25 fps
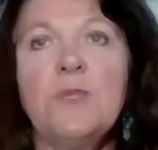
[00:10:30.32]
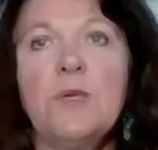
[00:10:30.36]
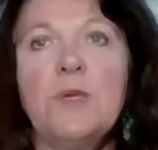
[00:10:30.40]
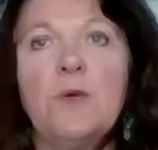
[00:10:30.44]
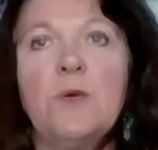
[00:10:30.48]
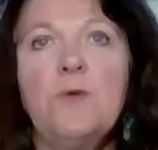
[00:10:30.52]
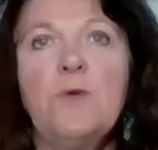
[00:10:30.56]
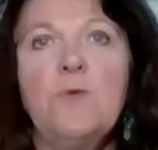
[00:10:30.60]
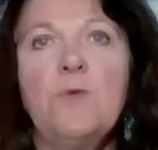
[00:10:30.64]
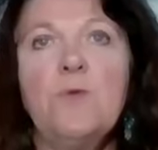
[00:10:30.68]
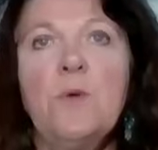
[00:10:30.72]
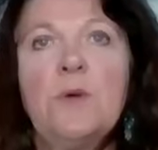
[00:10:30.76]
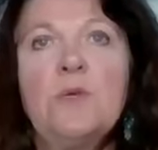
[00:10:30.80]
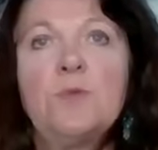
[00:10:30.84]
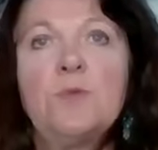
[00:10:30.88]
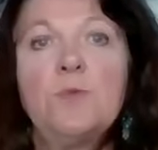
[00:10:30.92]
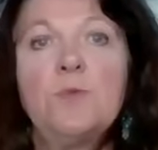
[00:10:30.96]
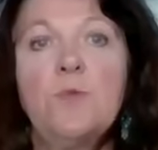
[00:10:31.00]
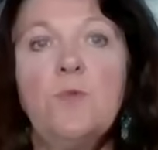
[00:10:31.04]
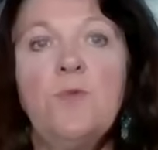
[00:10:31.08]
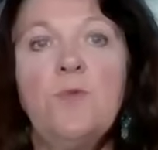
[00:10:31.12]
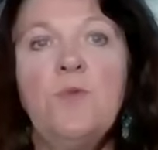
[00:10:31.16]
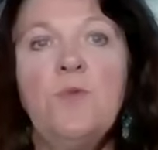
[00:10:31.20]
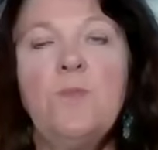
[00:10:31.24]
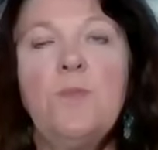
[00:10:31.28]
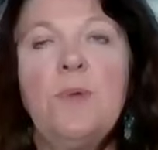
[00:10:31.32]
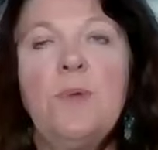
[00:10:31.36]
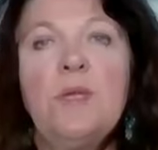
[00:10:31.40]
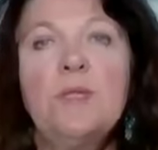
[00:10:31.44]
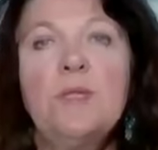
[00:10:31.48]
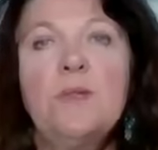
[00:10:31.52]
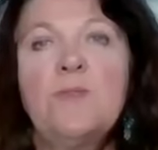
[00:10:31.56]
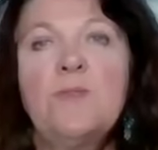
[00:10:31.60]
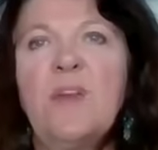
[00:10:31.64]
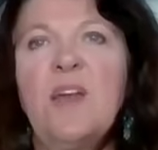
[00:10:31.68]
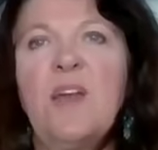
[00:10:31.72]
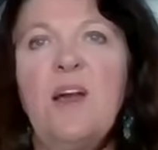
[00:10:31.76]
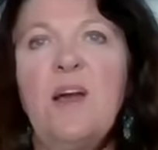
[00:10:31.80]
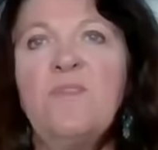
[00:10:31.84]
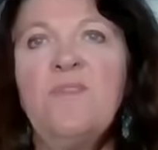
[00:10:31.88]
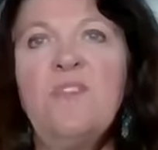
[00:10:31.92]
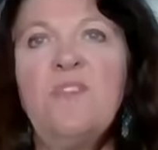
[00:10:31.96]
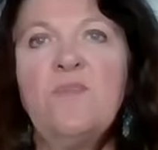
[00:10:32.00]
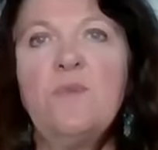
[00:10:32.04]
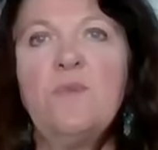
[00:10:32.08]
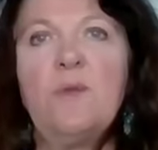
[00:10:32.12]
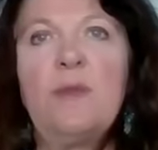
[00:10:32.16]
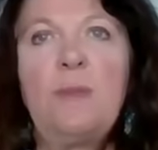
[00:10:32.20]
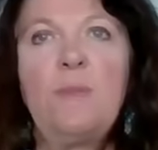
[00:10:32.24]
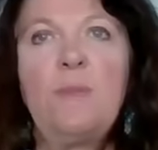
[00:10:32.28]
So whilst we're on the Beatles, I've
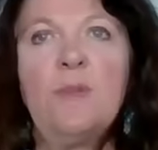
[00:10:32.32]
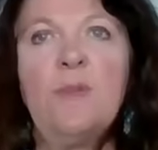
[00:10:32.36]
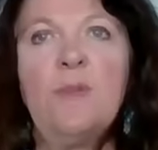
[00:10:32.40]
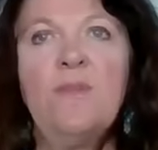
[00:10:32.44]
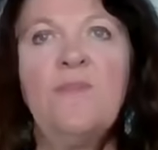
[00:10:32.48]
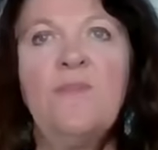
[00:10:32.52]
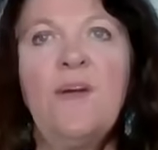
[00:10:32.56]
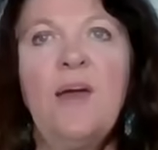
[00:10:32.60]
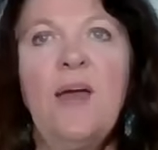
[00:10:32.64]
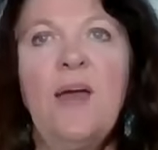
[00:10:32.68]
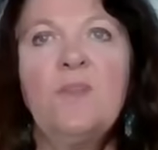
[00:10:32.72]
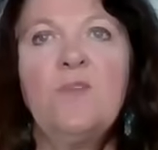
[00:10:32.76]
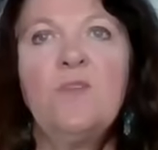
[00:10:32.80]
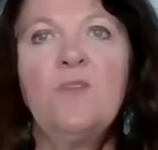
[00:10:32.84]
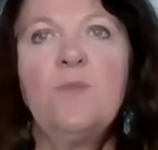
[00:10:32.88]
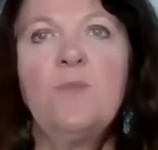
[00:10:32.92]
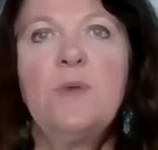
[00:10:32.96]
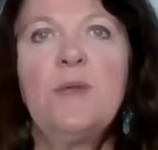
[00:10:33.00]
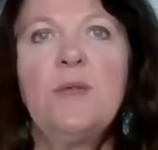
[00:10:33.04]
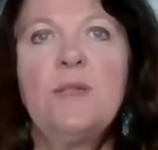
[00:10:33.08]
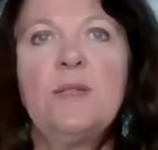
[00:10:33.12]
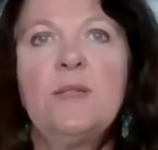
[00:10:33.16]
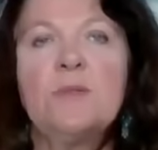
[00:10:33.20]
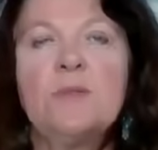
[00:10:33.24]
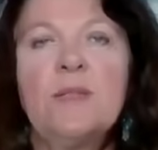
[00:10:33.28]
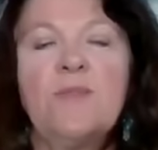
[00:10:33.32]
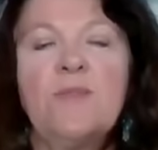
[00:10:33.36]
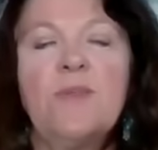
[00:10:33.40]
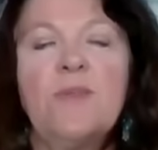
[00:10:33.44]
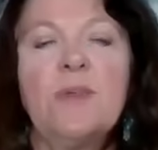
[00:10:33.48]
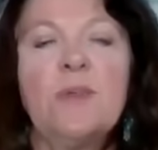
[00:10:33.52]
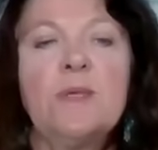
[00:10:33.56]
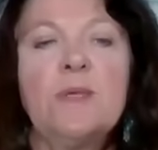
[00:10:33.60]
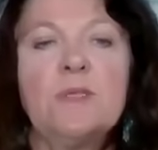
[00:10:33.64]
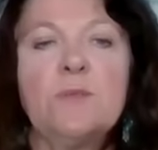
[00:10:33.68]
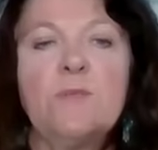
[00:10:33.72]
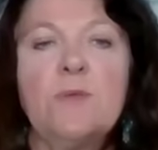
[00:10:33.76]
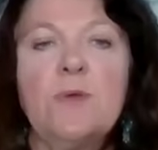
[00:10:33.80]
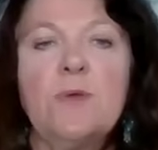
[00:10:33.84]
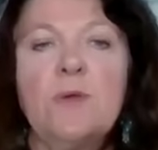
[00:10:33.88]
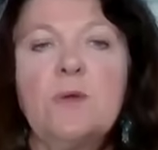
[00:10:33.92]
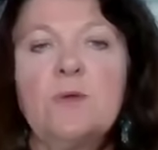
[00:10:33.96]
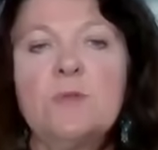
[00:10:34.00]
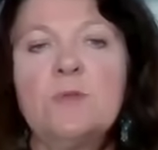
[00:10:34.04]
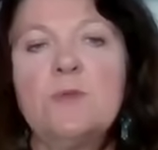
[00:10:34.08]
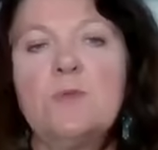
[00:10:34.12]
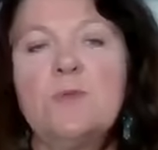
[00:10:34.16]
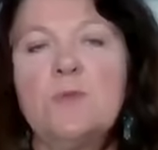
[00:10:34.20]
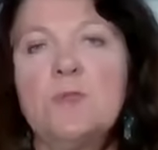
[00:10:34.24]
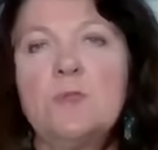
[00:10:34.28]
never really been a fan of the Beatles. I think it's
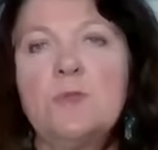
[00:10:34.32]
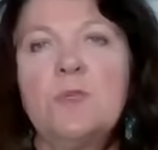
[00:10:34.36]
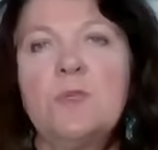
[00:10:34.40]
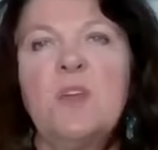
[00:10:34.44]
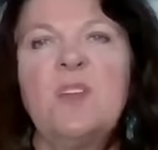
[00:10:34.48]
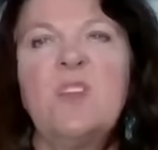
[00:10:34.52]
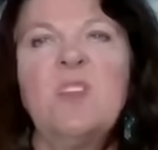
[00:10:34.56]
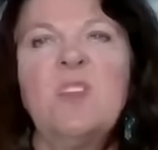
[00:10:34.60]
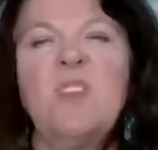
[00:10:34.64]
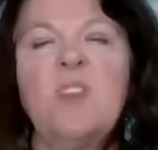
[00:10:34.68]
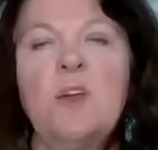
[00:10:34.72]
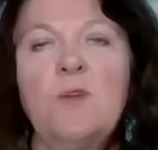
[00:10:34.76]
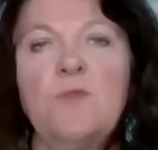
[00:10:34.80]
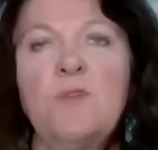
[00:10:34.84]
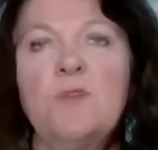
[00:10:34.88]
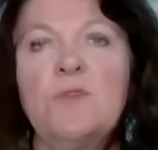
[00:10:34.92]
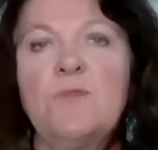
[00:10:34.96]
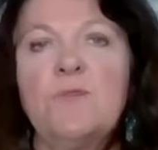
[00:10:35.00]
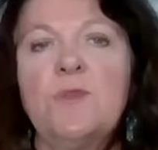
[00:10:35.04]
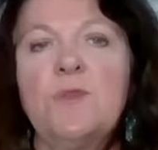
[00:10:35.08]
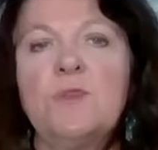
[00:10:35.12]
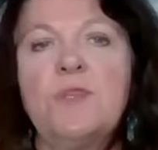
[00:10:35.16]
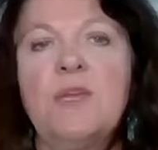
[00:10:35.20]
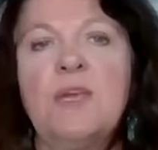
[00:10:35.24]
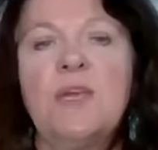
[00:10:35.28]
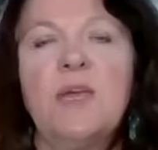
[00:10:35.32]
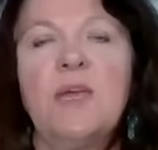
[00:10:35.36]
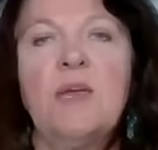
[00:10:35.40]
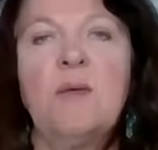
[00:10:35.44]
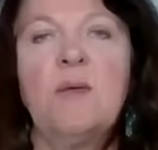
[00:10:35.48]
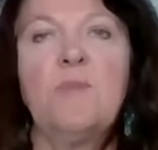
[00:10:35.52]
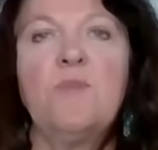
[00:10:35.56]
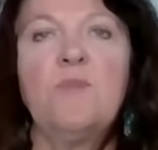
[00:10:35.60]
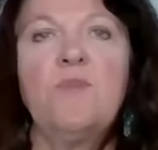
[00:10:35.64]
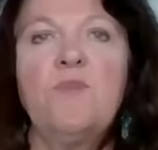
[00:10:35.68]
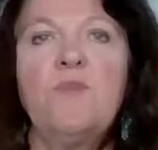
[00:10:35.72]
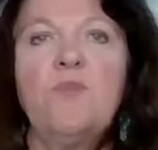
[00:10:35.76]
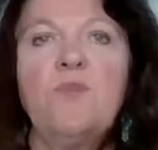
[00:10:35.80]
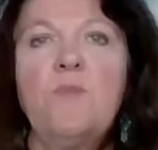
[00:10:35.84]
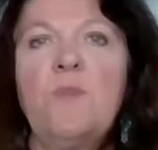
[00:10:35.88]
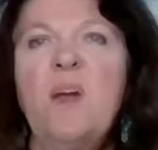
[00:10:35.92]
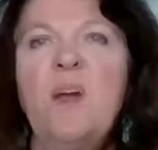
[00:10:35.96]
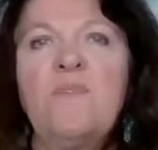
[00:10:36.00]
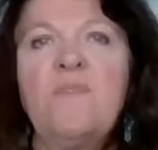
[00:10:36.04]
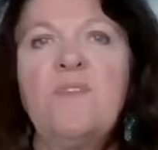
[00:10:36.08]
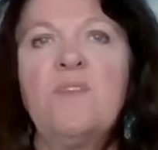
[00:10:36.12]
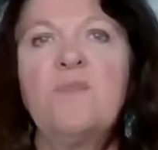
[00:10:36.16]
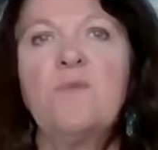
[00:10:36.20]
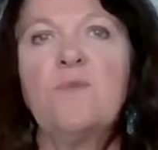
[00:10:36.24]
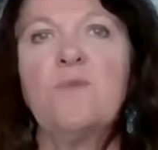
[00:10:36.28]
because it was, the decade before me.
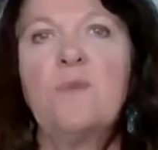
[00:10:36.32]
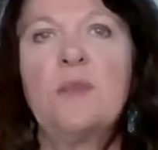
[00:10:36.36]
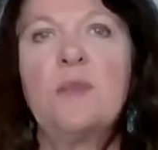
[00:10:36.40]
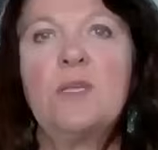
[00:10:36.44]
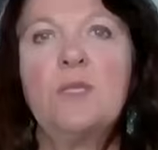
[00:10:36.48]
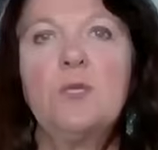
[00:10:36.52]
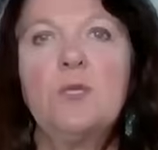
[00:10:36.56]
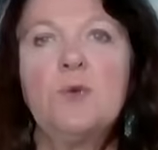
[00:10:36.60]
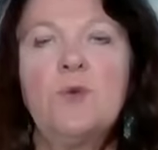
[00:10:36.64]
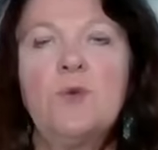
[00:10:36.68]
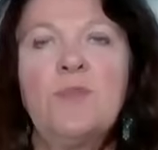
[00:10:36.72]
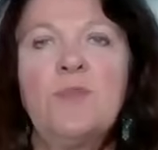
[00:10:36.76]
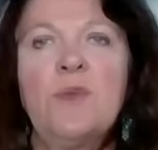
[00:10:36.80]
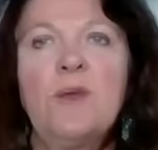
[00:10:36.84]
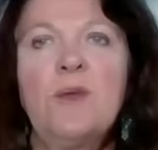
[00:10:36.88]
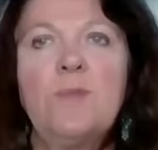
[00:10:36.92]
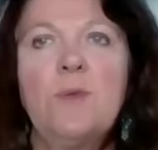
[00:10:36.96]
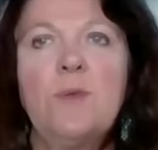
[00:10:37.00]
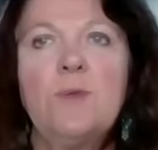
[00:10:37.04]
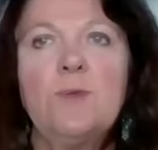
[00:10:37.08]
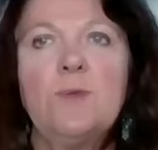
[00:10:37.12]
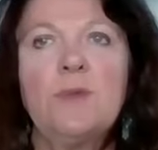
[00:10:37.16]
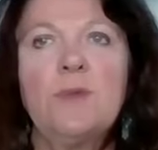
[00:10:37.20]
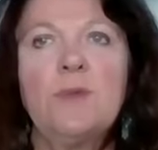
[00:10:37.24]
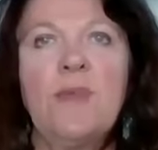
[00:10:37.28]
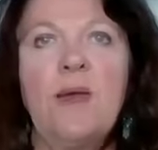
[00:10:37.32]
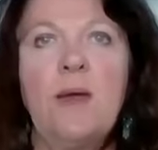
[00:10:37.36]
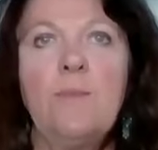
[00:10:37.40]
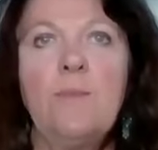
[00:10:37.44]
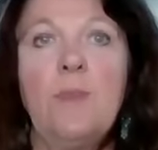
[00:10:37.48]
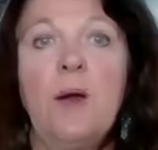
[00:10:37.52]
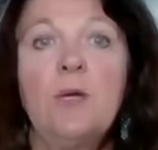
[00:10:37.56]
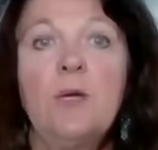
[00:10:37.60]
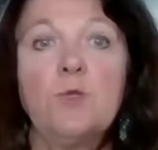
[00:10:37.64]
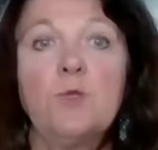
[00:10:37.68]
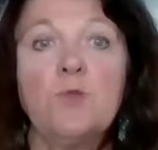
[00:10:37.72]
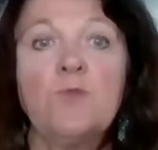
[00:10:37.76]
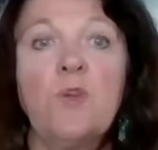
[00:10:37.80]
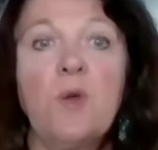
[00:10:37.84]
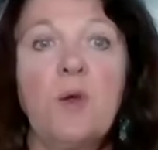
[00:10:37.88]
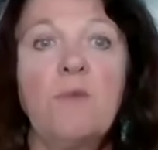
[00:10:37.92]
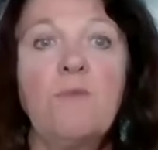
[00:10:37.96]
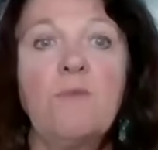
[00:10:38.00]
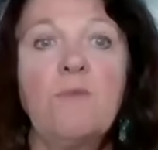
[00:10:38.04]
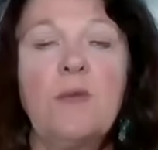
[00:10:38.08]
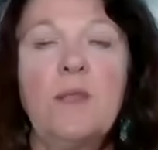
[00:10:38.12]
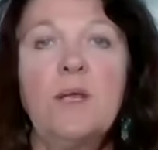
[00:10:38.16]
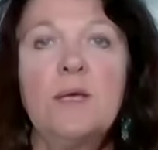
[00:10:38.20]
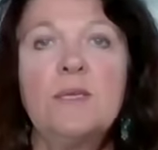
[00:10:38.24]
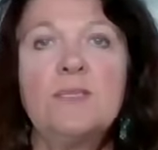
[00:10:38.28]
I've never really enjoyed their music that much, although I
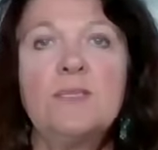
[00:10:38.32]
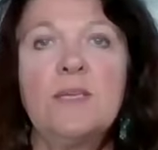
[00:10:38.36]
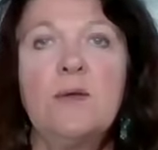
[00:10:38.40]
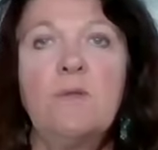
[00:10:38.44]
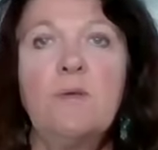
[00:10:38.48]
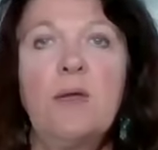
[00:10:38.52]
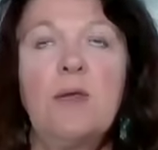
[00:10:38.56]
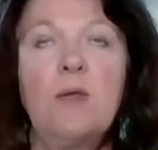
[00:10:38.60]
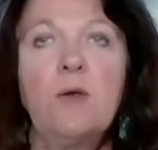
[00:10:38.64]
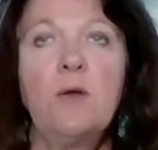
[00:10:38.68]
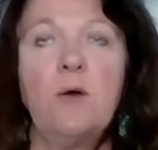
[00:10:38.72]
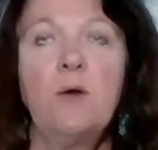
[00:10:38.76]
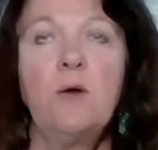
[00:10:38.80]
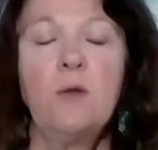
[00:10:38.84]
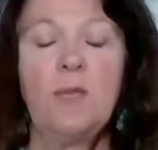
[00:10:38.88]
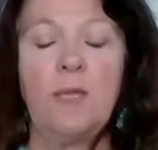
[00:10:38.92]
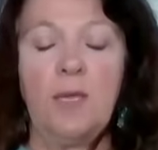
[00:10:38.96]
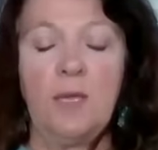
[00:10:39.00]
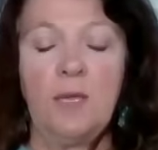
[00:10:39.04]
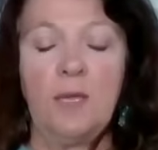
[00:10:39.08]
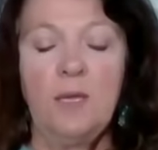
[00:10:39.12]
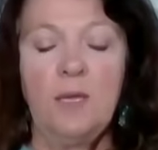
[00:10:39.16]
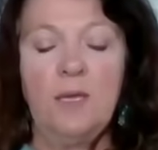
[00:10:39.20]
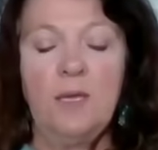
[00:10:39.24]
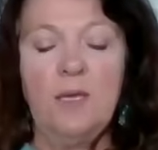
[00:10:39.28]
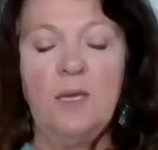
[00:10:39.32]
realise they're iconic.